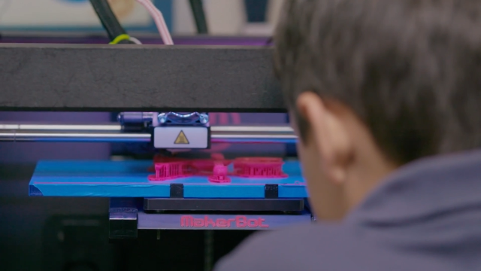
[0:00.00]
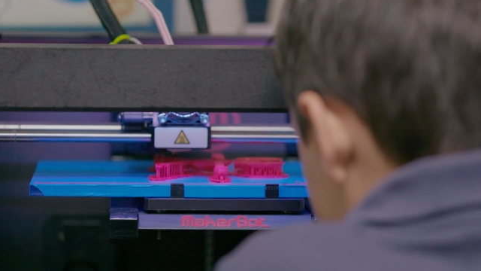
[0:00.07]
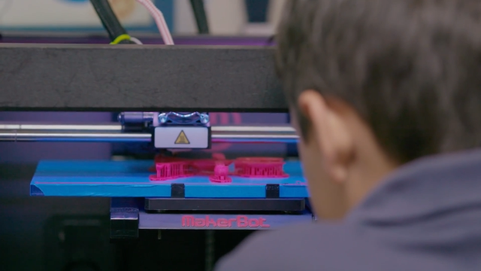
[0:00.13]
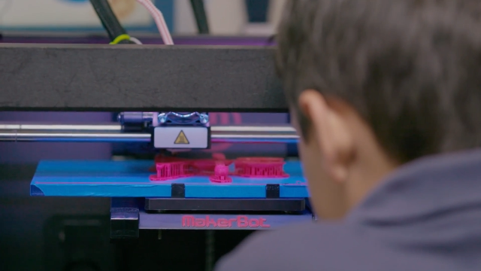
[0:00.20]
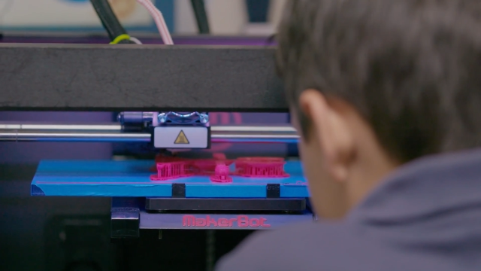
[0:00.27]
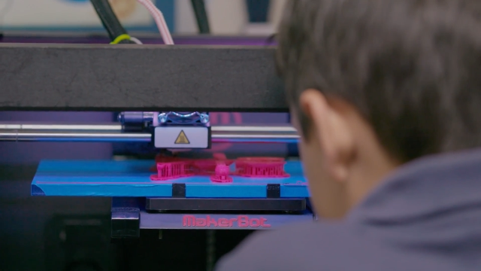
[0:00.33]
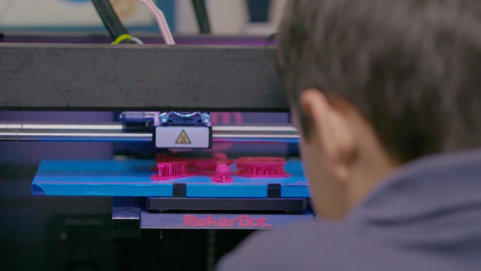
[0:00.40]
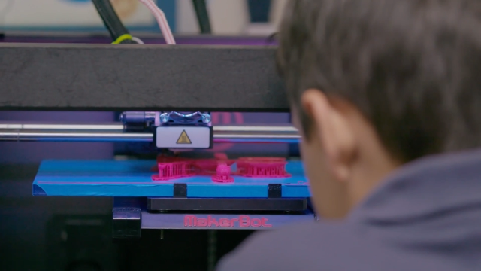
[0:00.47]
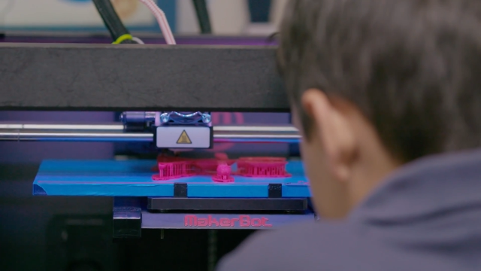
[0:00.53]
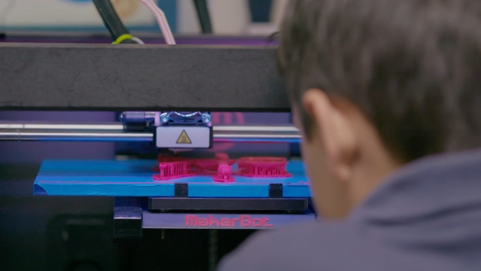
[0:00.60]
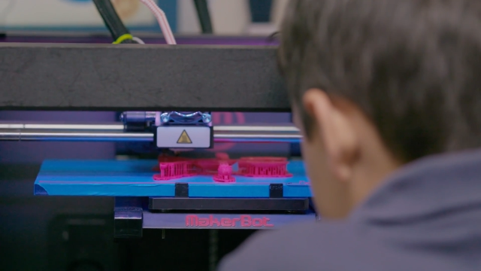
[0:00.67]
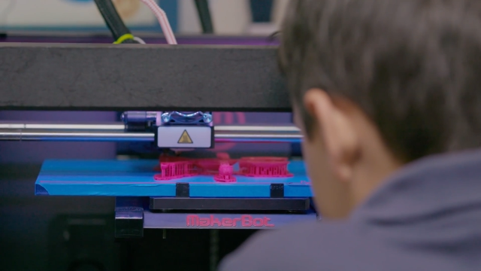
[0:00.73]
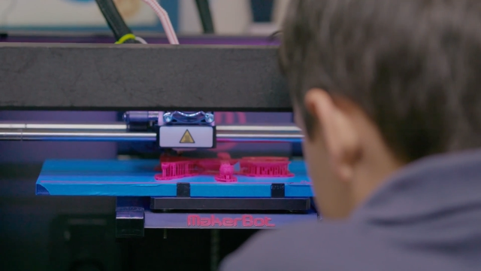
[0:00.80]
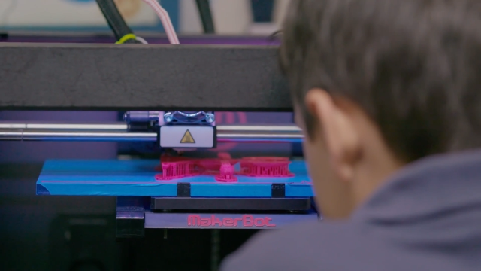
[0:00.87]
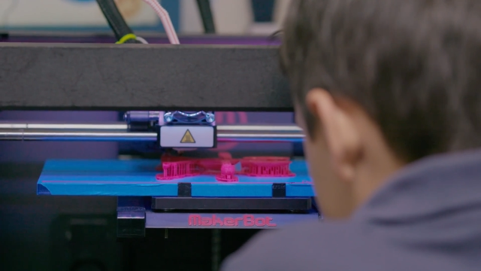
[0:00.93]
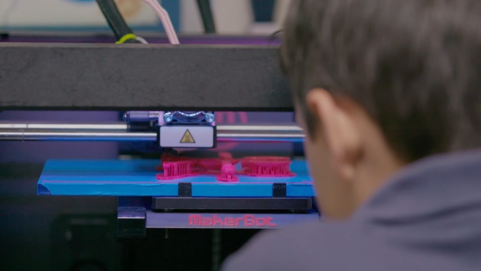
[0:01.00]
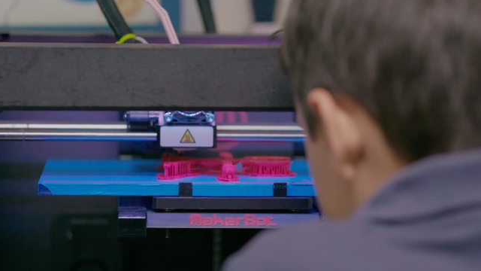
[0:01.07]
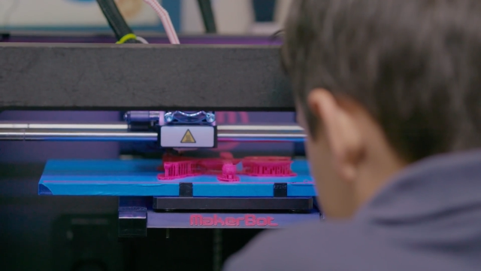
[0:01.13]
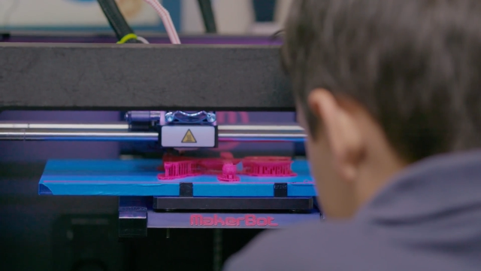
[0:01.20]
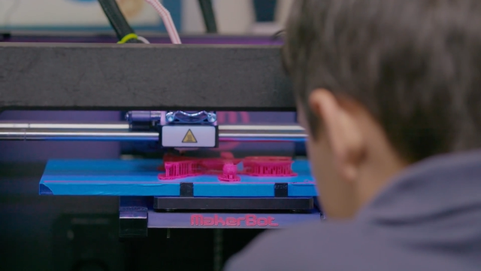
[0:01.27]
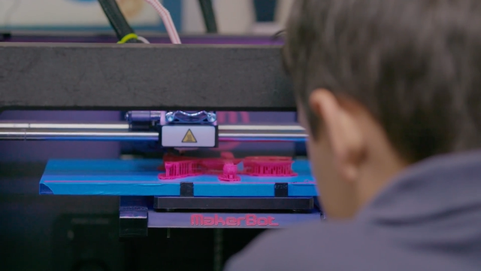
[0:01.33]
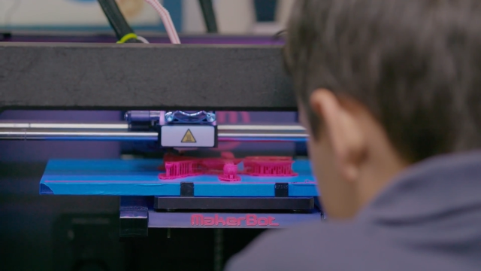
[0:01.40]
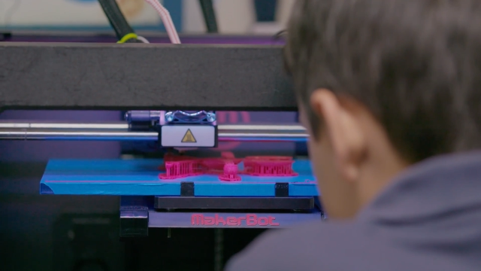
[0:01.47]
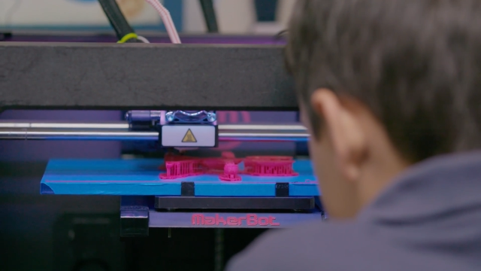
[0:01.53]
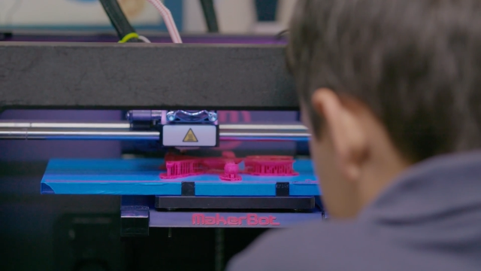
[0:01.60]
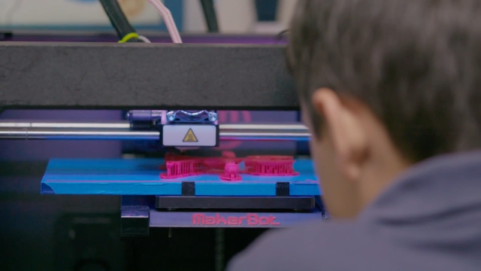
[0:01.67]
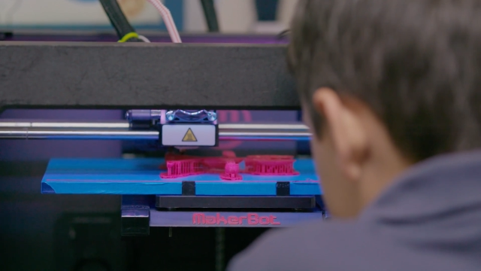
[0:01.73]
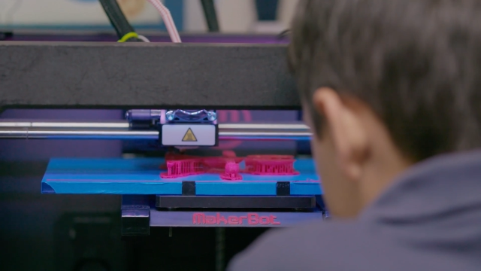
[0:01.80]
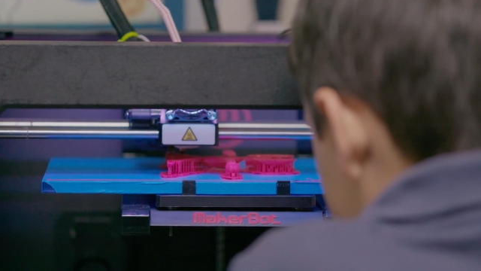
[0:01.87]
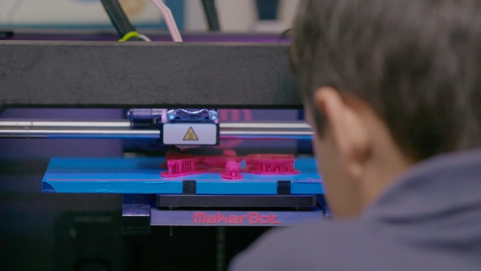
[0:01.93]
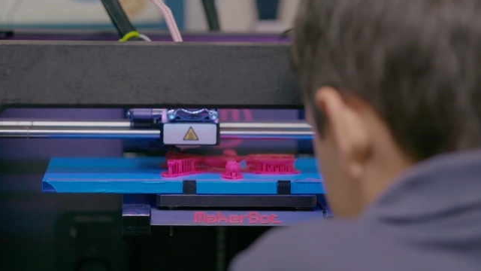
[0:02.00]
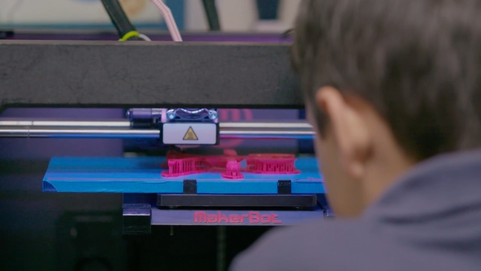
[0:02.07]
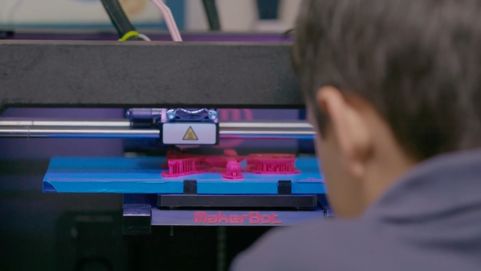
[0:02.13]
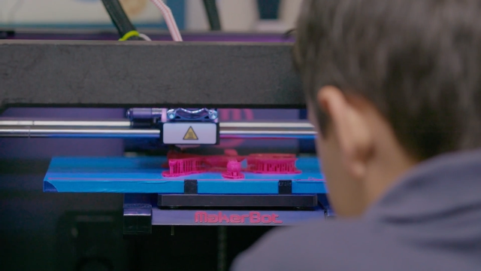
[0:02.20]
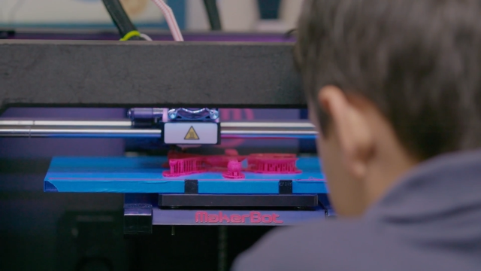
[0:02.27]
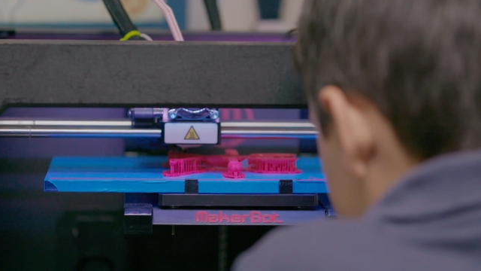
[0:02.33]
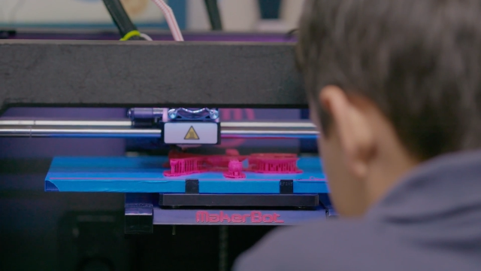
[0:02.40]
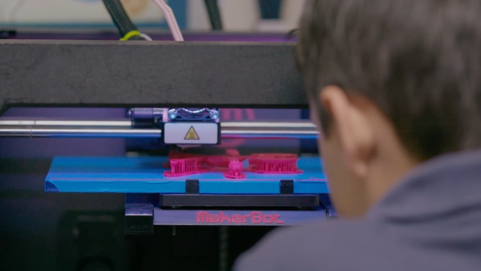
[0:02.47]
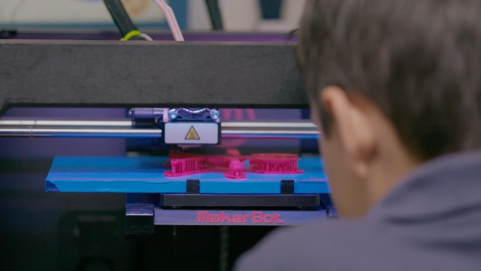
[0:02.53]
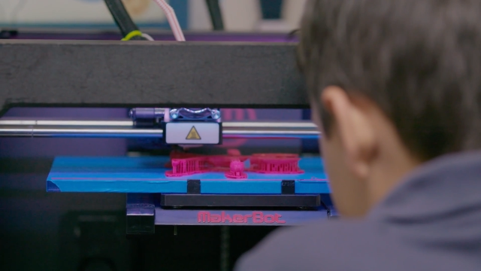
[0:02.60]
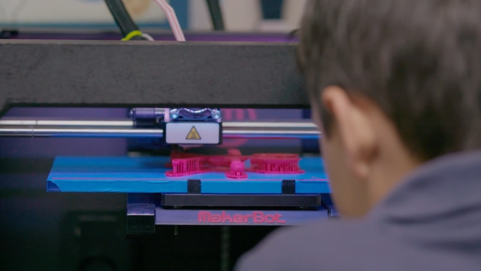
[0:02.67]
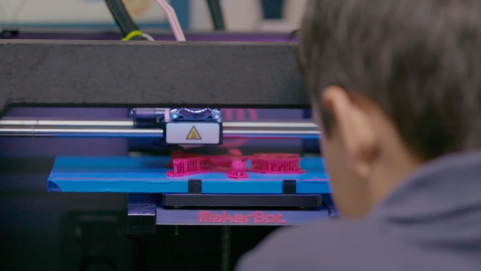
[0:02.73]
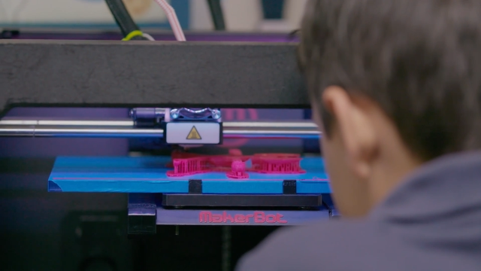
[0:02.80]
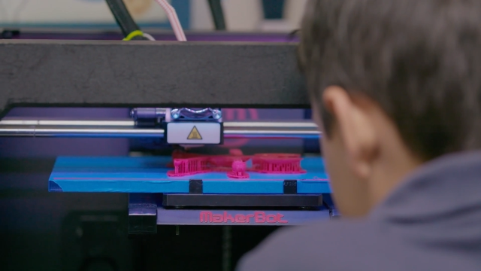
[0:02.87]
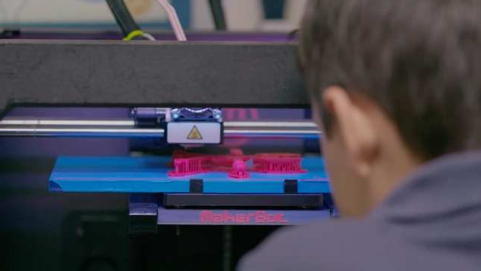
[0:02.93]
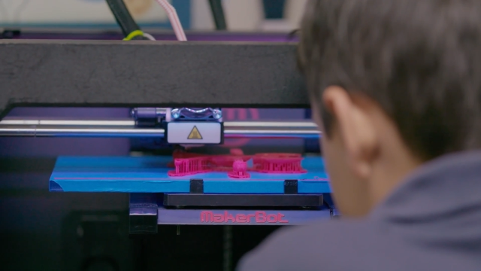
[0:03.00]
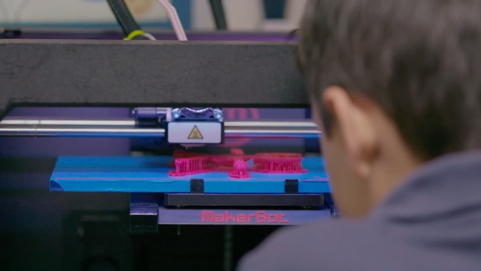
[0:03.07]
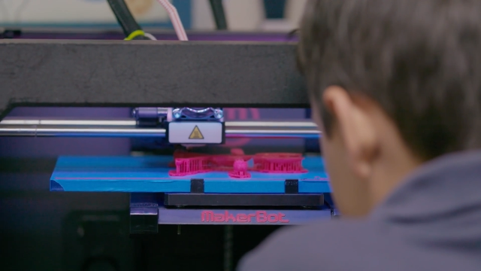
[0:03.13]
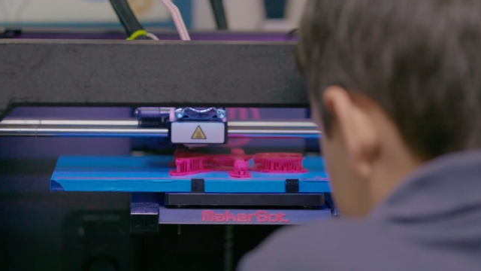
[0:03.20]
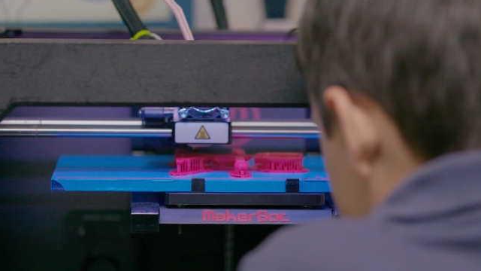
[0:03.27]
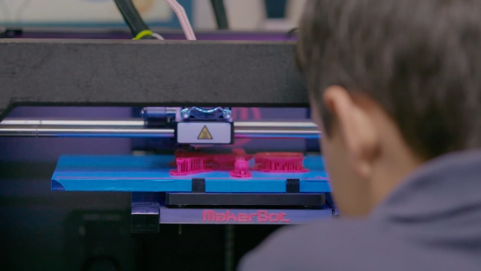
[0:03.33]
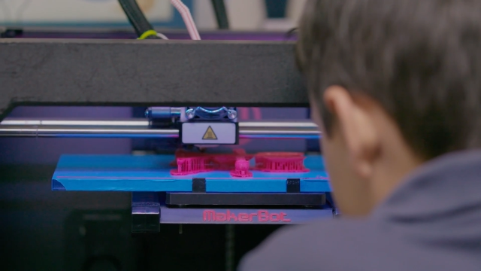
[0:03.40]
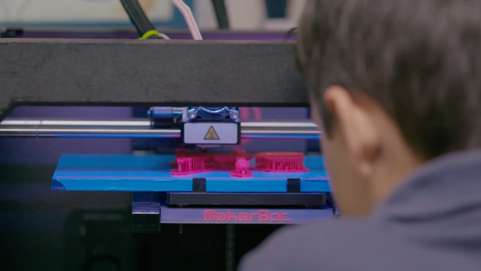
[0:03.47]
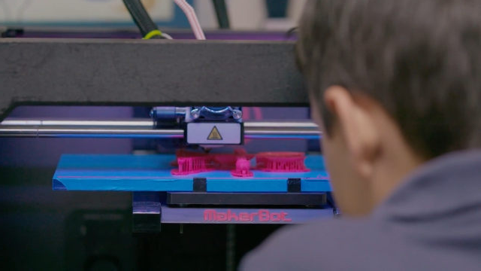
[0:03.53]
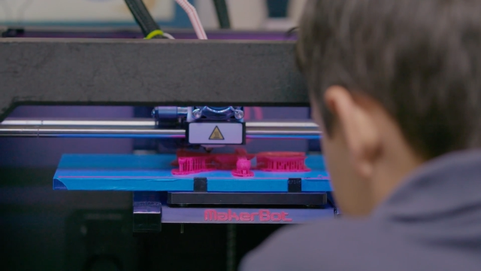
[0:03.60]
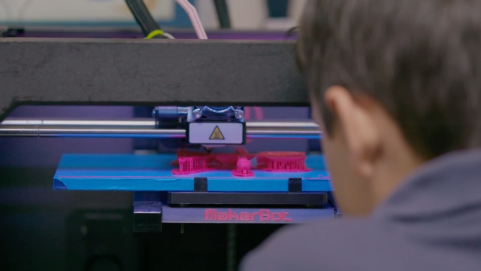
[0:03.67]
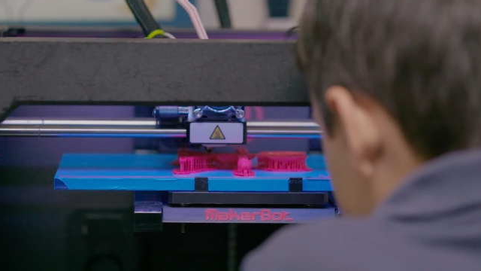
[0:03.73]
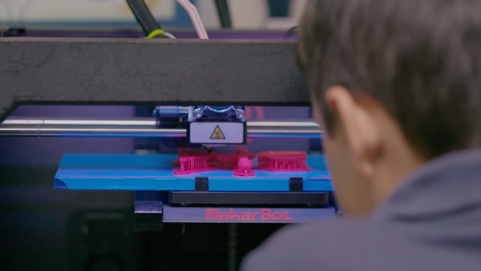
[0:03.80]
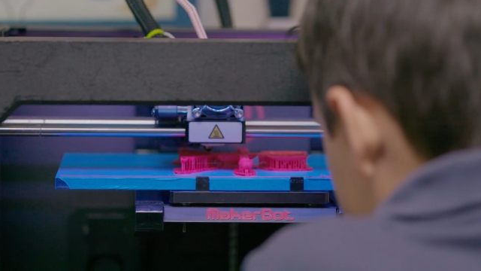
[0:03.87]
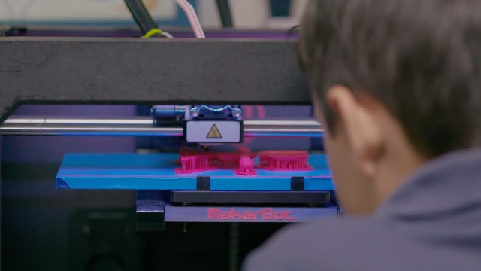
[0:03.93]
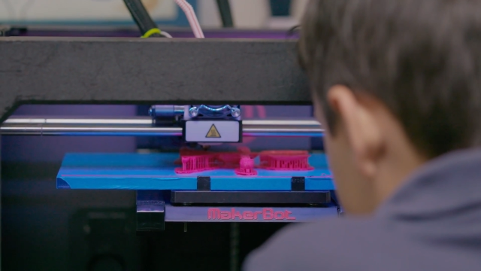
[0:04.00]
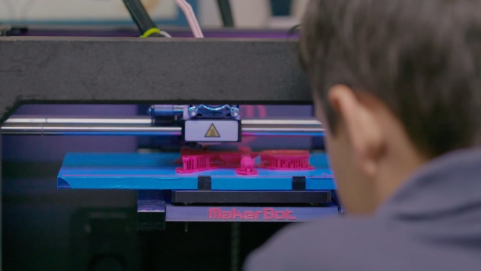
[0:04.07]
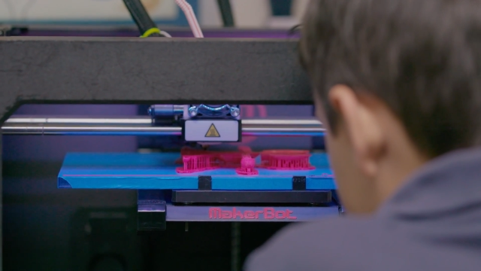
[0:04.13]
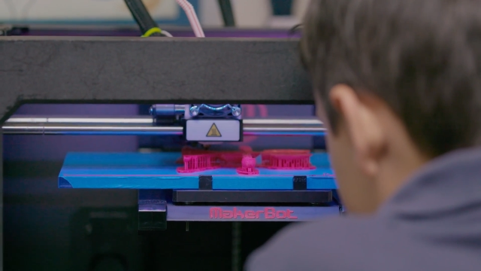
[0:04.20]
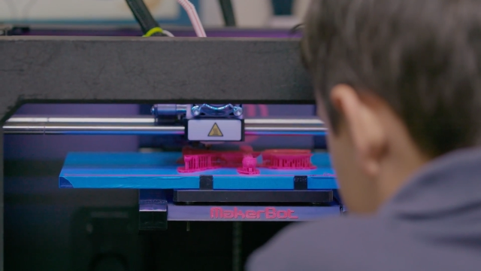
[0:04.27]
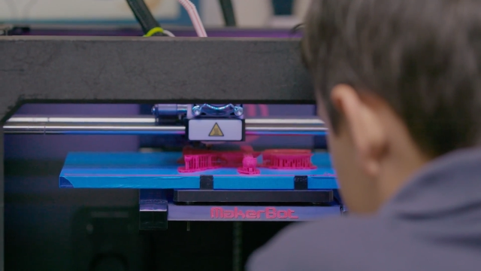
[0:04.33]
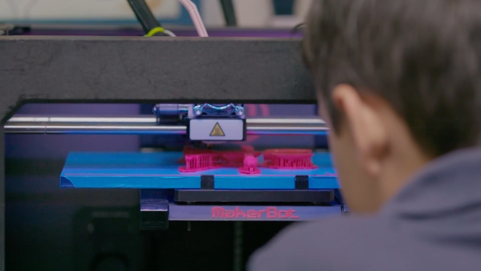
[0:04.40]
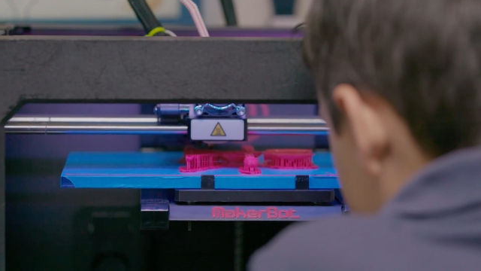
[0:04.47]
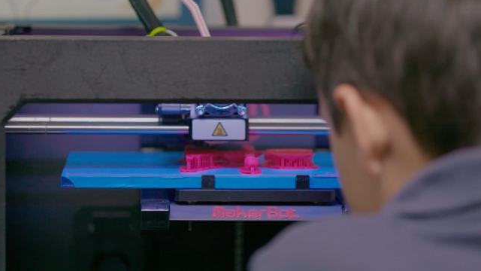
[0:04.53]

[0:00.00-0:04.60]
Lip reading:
(no speaker visible)